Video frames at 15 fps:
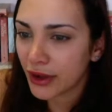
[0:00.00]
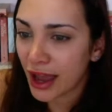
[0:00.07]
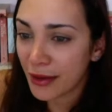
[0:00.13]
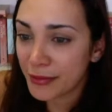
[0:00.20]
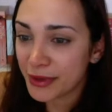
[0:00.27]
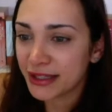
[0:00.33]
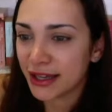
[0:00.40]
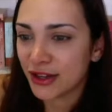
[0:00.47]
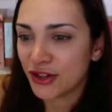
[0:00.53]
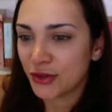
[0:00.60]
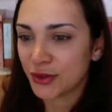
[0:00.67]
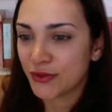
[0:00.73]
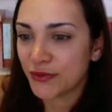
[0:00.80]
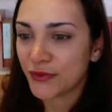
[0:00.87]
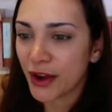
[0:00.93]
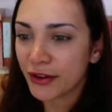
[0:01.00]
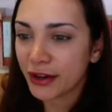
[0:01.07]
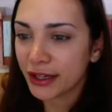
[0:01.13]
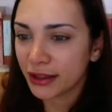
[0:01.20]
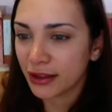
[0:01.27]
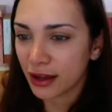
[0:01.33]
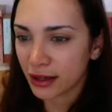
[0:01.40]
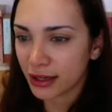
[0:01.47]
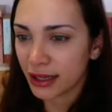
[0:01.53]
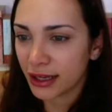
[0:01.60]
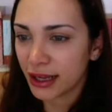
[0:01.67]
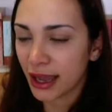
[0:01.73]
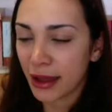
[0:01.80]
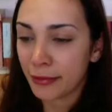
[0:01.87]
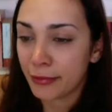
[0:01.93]
Emma says she was very
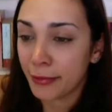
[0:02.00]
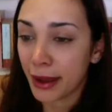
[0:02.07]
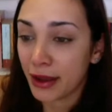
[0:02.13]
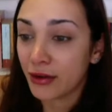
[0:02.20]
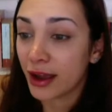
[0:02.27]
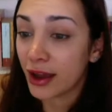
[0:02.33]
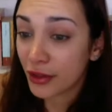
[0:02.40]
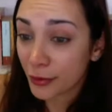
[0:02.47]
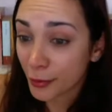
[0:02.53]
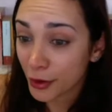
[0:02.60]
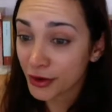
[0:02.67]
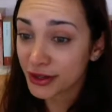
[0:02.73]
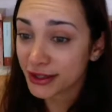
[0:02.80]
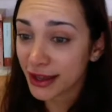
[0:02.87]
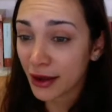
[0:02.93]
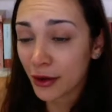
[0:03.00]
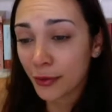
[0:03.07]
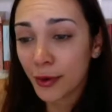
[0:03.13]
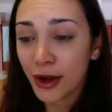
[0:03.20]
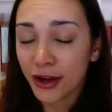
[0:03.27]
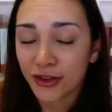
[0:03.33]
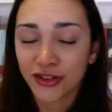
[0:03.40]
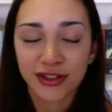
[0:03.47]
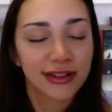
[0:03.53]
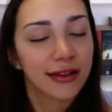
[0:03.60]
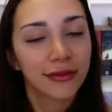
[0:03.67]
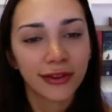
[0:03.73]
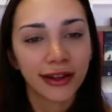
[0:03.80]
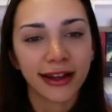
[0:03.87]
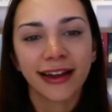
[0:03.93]
lucky and met Heather Morris at her work. She's
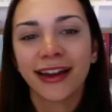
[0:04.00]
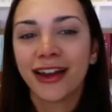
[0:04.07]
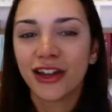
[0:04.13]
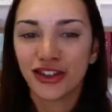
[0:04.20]
lovely.